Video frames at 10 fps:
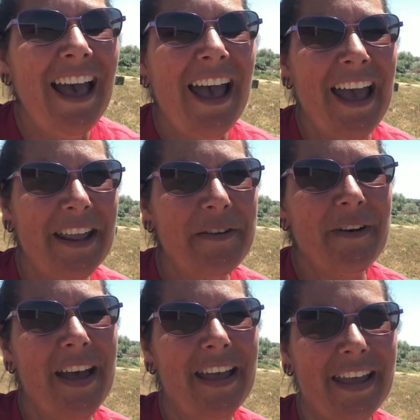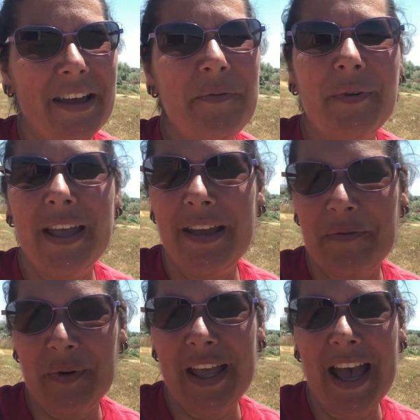Anyway,
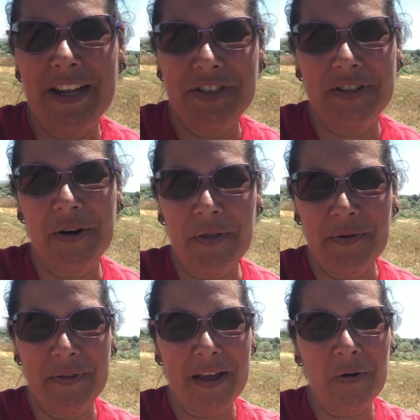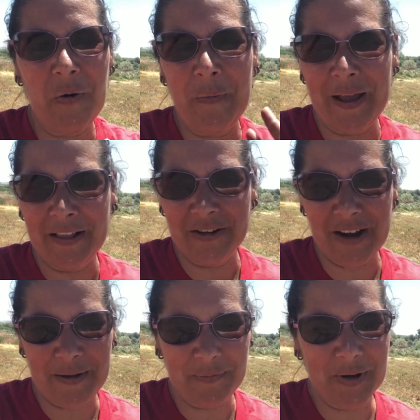we had to go through that whole baler
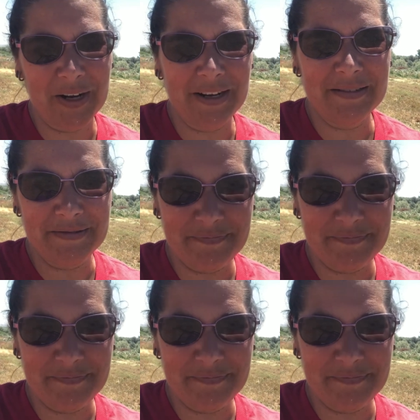and put it